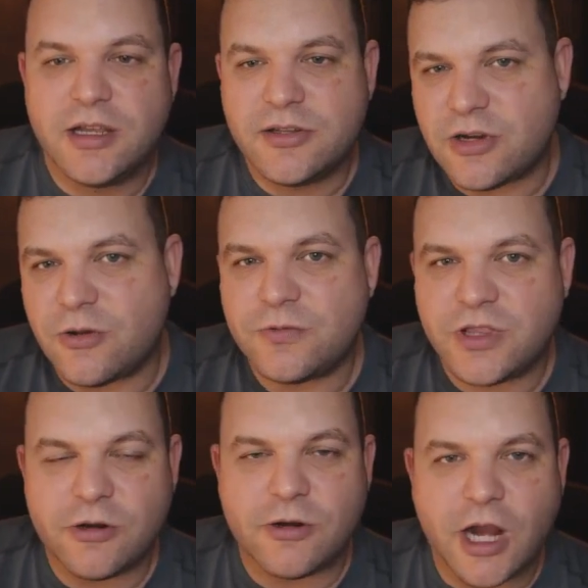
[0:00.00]
So
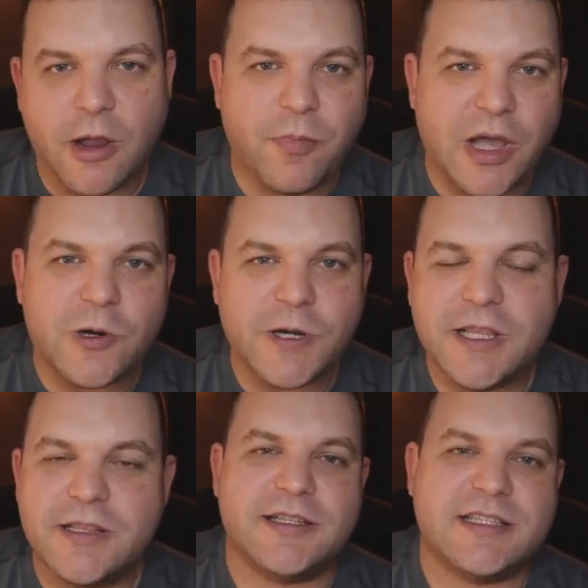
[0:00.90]
they're about
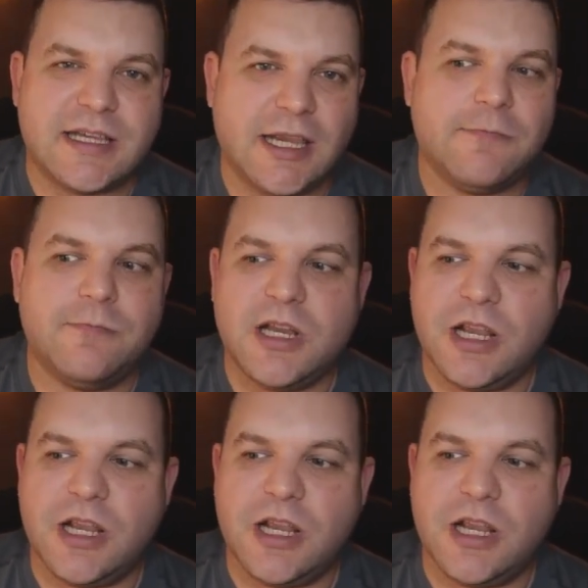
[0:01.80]
in the same